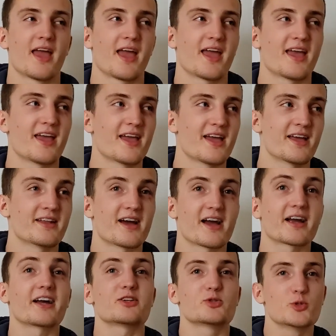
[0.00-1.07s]
And I
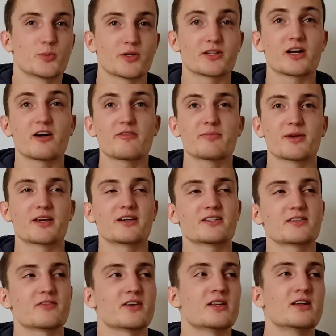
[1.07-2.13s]
got super tough because
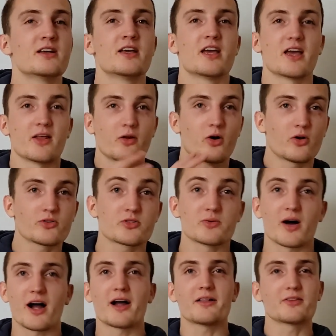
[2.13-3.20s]
of it. And
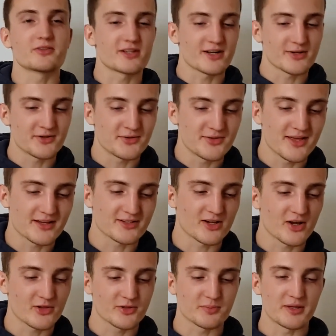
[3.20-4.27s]
also, I learned how to do that to
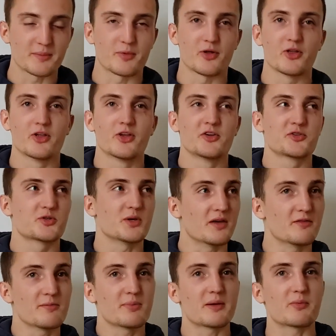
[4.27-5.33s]
other people. So
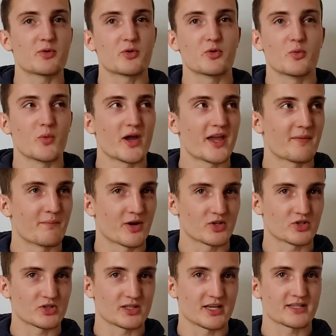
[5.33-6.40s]
even people who weigh
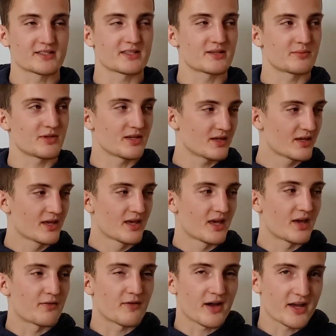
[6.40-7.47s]
much less than me,
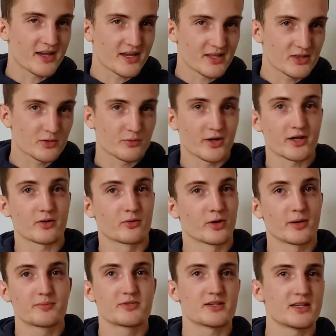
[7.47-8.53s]
if I get the right
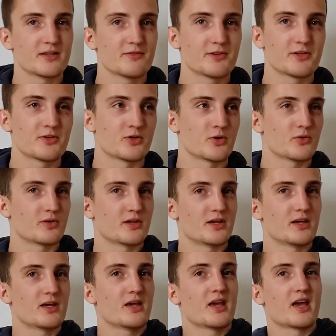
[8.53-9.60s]
grips, even in no
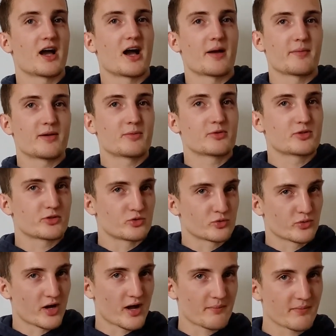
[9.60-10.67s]
gi, I'm able to
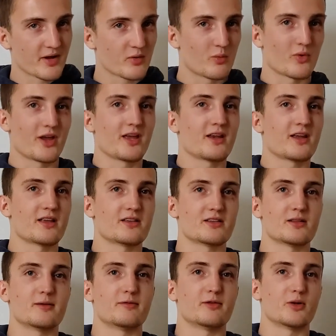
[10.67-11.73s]
drop my weight into
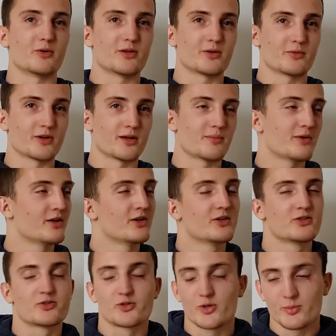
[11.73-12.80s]
the floating rib.
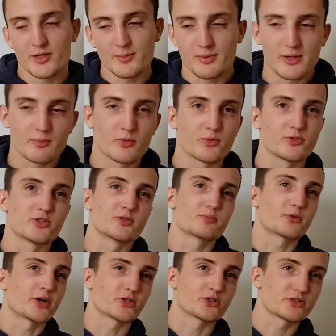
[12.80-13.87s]
So many people will just
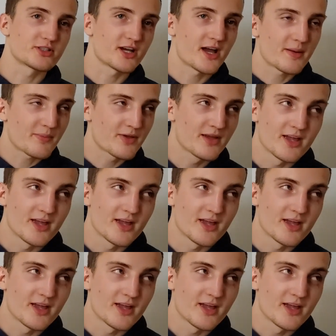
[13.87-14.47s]
pressure tap.